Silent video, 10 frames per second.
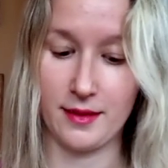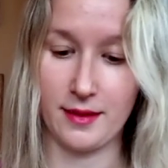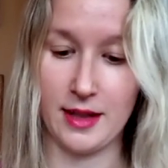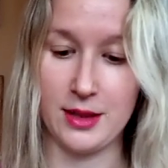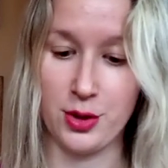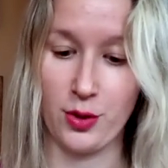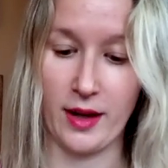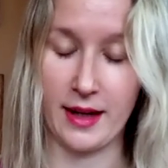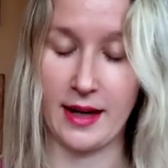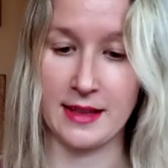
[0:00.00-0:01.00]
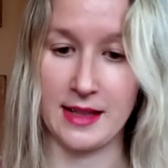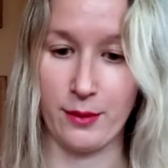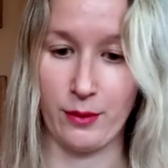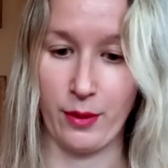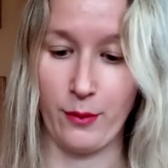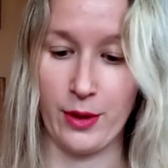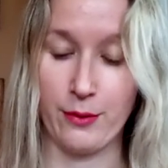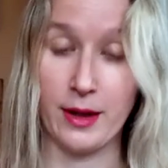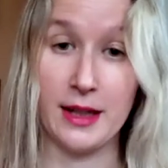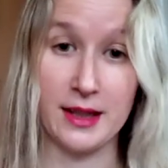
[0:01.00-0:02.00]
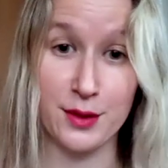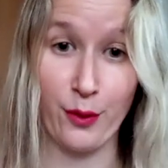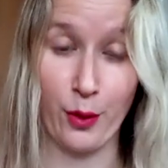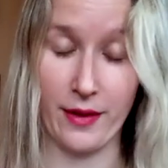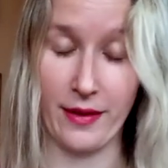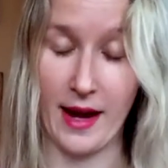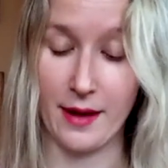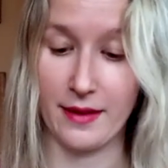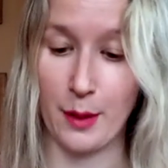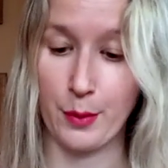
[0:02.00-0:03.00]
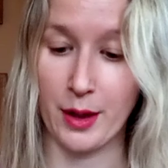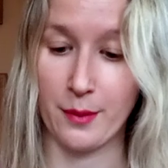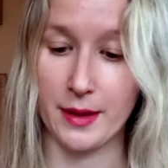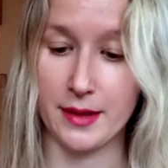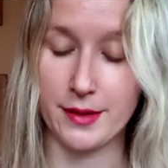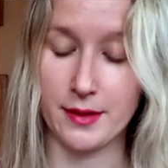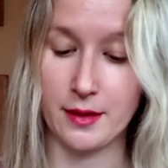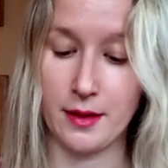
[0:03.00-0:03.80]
enjoy connecting with readings for that purpose.